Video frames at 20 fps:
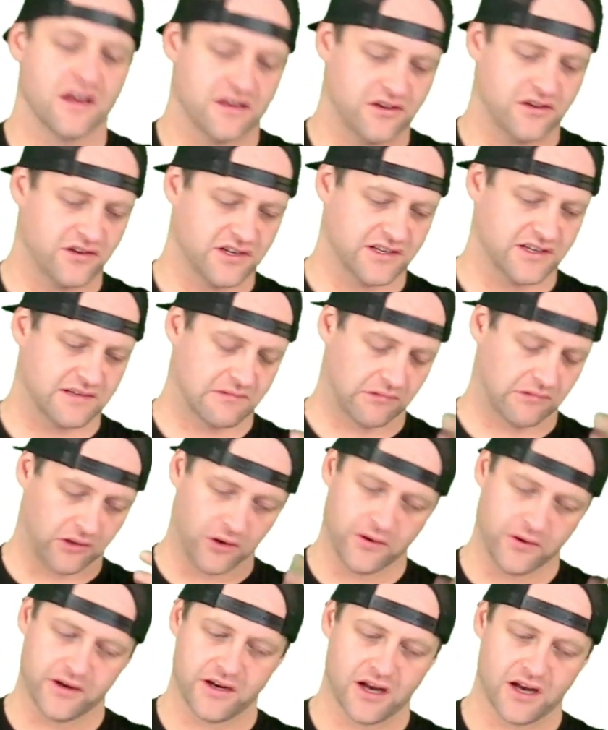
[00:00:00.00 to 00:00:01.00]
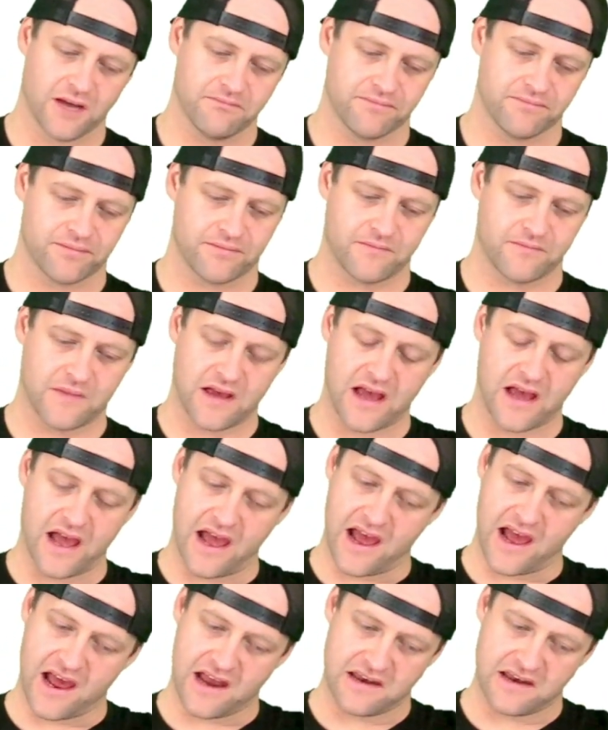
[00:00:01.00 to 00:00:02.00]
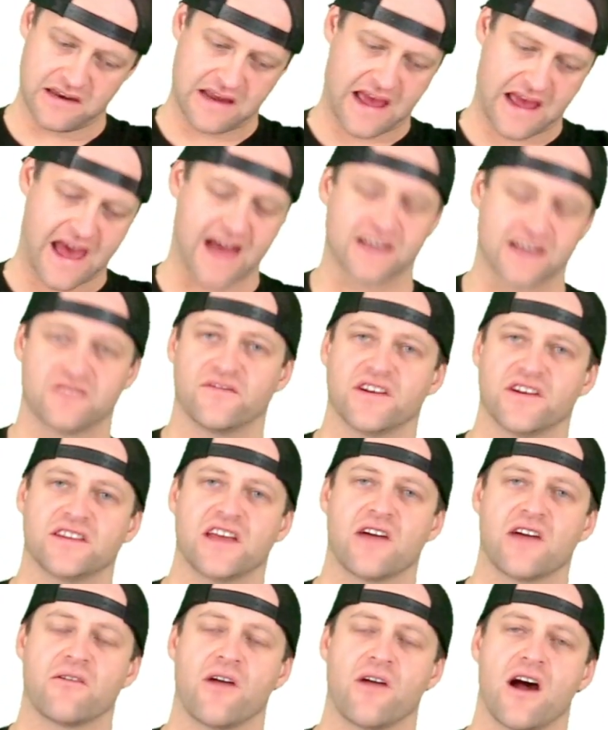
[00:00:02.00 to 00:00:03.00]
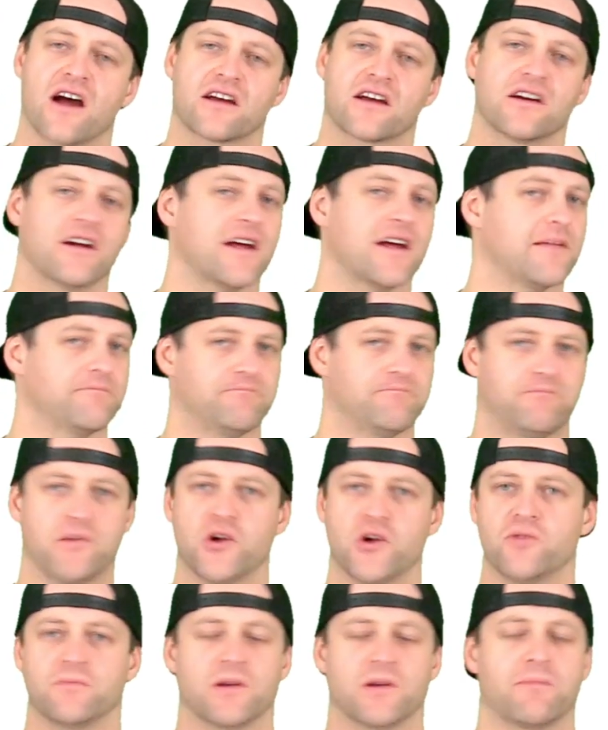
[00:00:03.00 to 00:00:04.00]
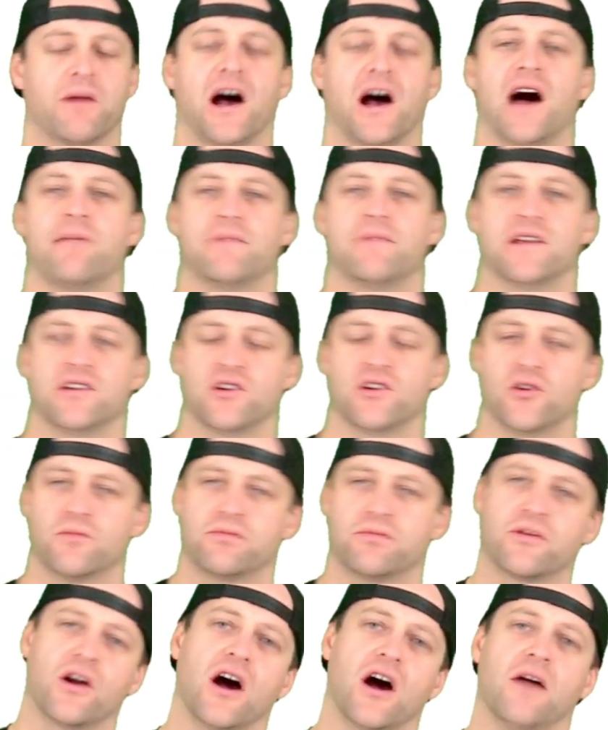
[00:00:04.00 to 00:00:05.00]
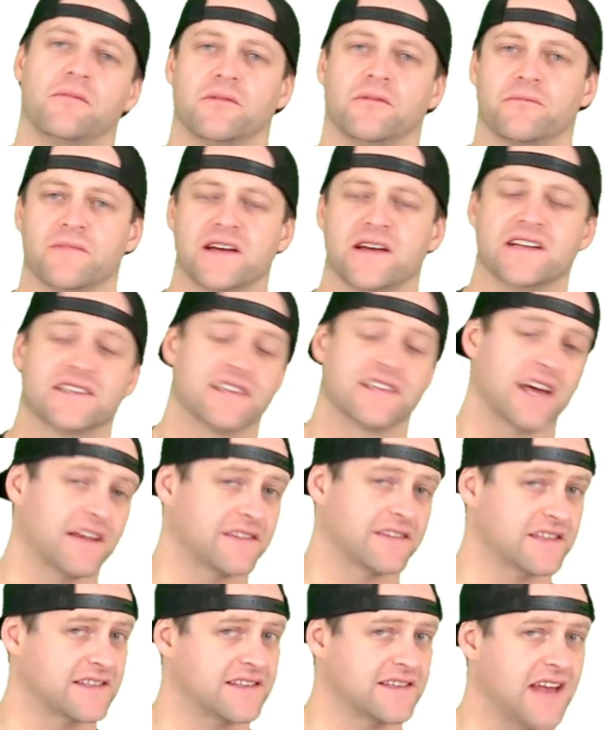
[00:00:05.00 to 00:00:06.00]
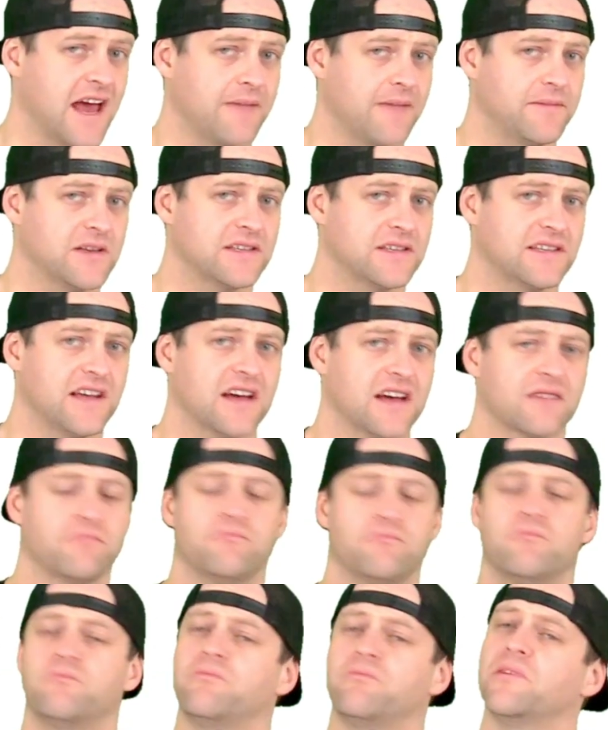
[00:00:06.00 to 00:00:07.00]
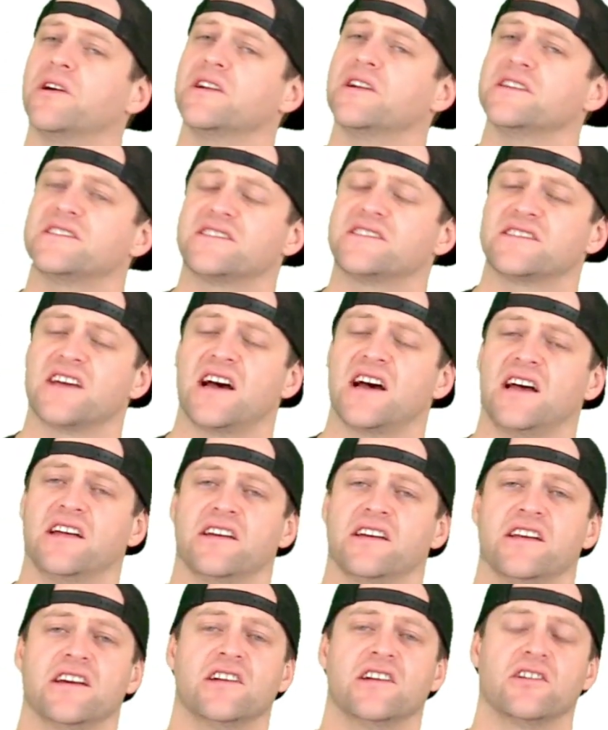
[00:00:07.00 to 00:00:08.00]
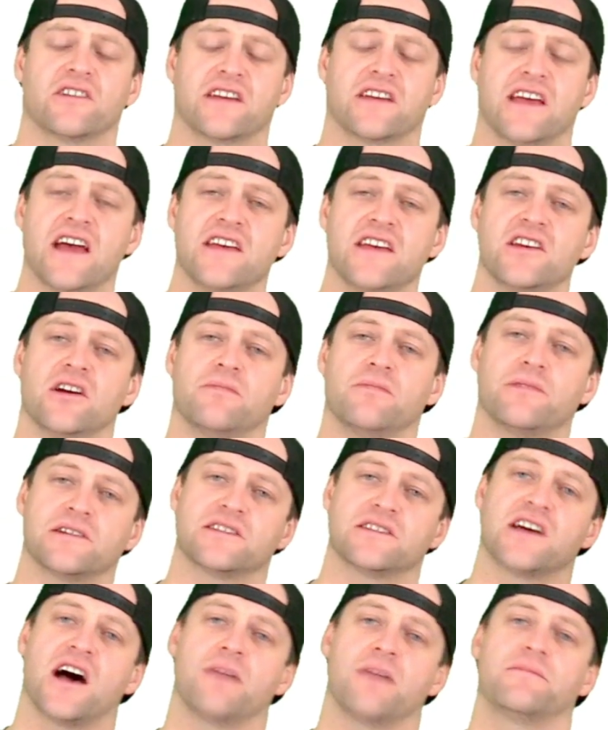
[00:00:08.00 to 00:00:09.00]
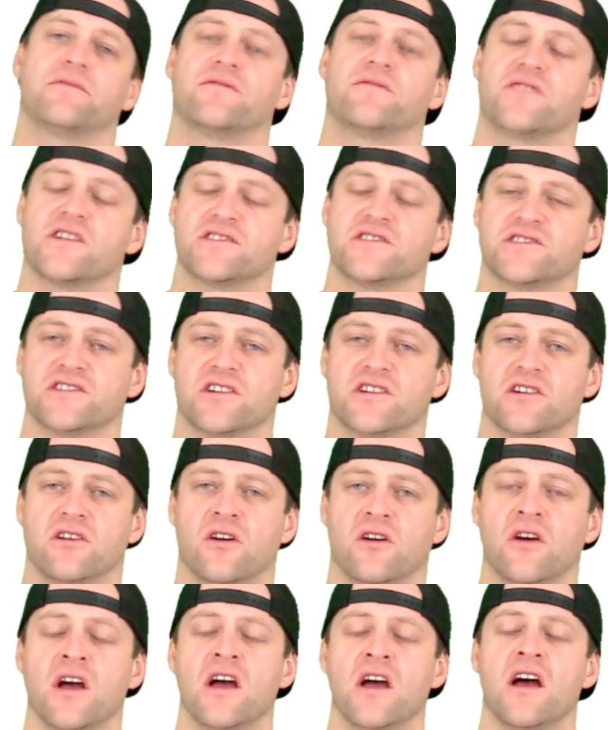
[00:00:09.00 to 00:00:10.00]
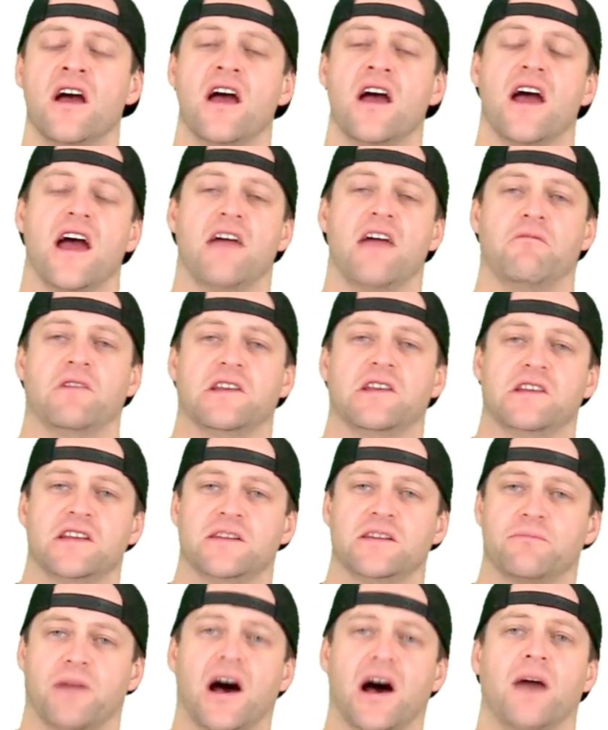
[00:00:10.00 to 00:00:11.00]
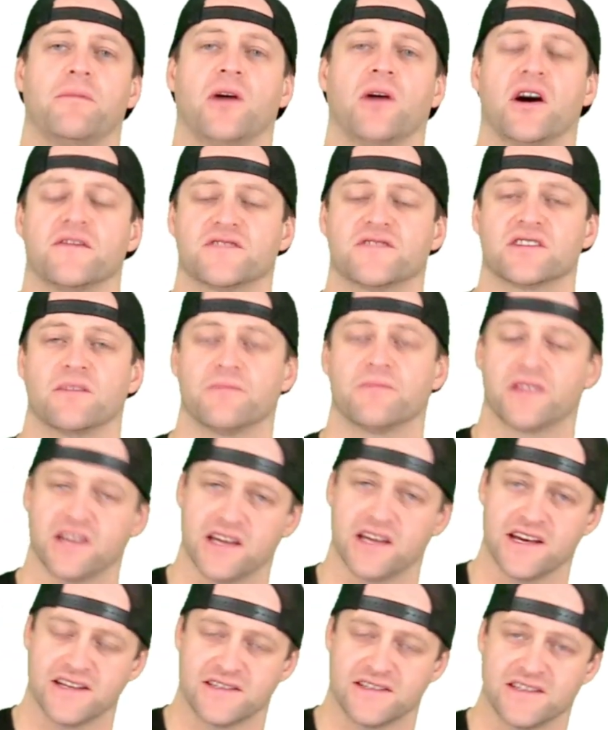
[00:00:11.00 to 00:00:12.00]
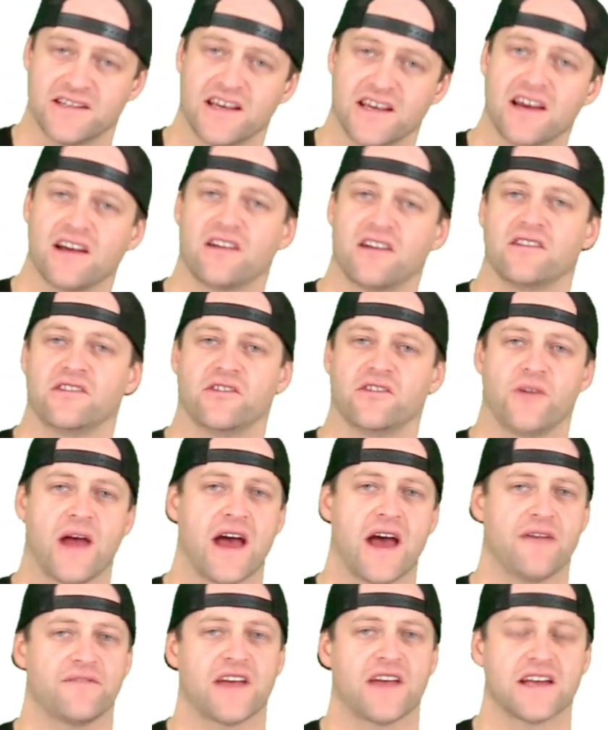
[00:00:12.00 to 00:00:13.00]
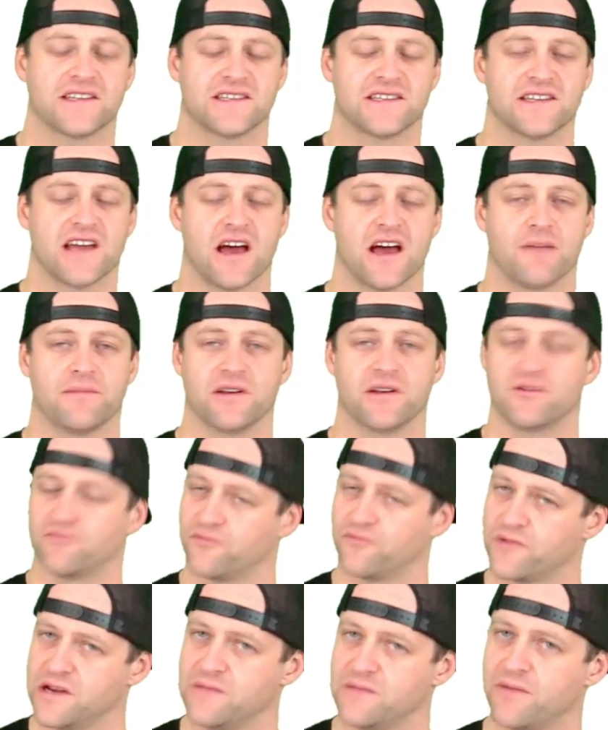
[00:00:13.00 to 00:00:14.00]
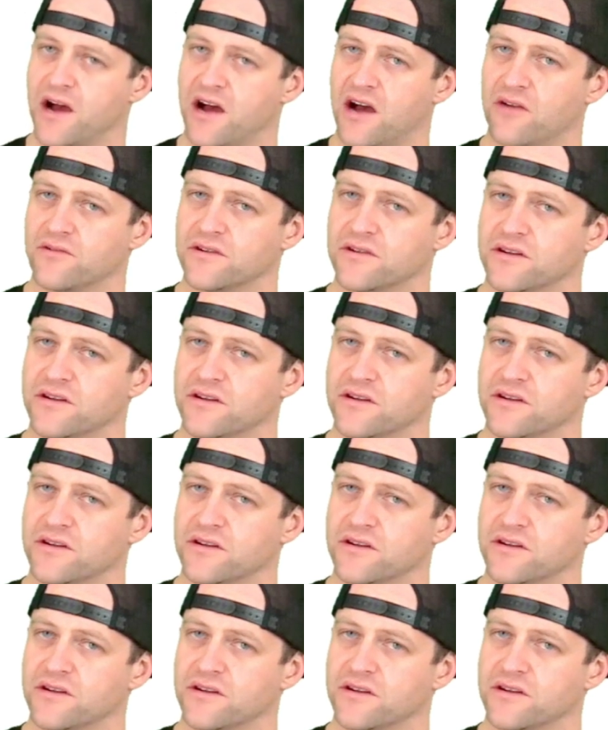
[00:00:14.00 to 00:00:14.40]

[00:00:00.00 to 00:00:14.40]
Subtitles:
You just load it up and activate that rocker and boom, you're popping. No problem. It's not the snappiest deck, but it's solid. It'll get you up on top of fresh snow, and when you need to pop off something, it's there. You have that snap and rebound.